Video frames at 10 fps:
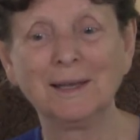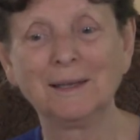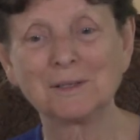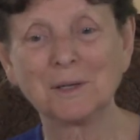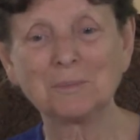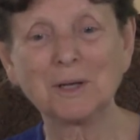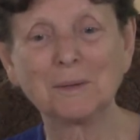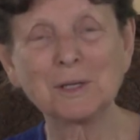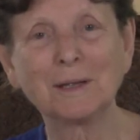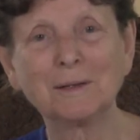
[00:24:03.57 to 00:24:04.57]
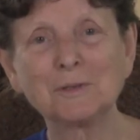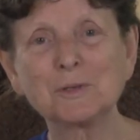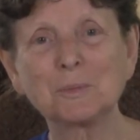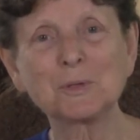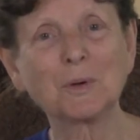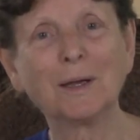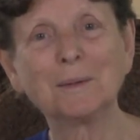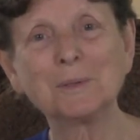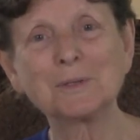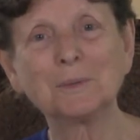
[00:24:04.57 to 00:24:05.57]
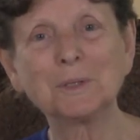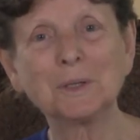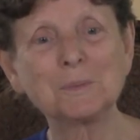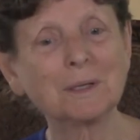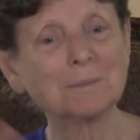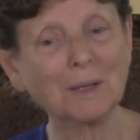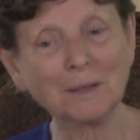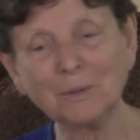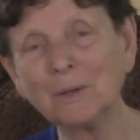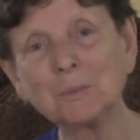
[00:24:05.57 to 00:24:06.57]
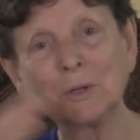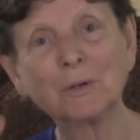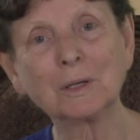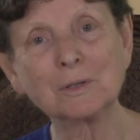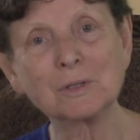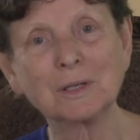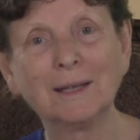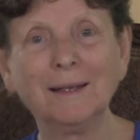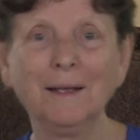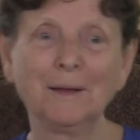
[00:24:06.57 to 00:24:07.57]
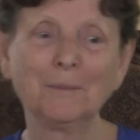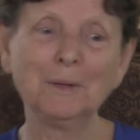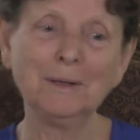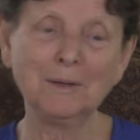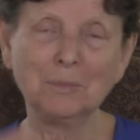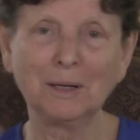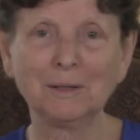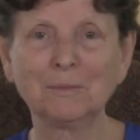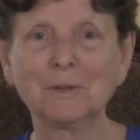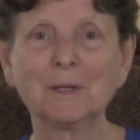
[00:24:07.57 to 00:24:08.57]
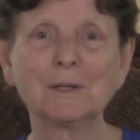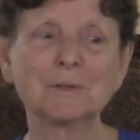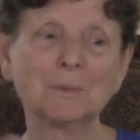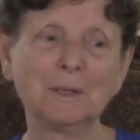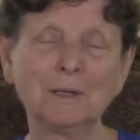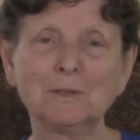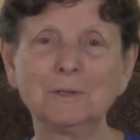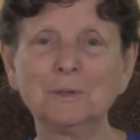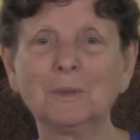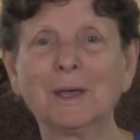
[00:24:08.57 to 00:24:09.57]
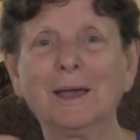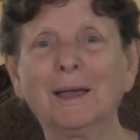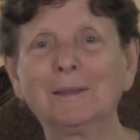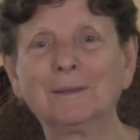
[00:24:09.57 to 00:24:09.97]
Sometimes I unsubscribe, and sometimes I'm curious. We need money for this. We need to do that.